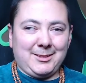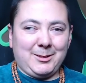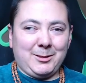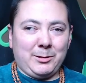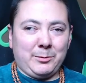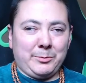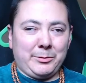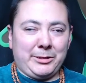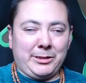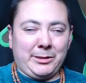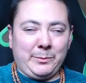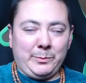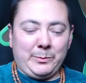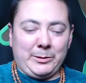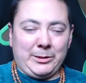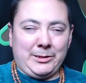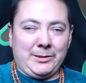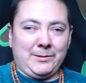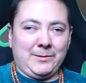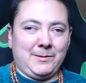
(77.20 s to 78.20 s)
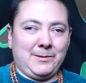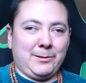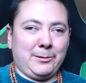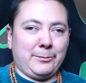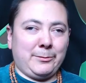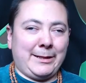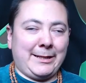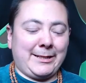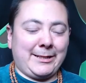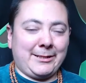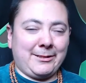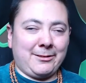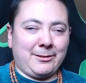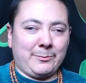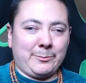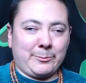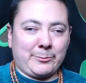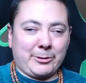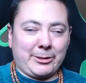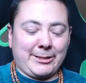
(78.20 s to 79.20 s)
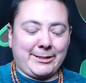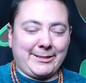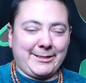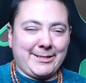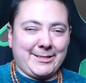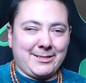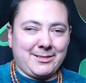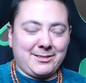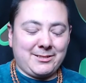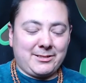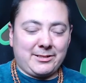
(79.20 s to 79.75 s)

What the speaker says: and awaken your meridians,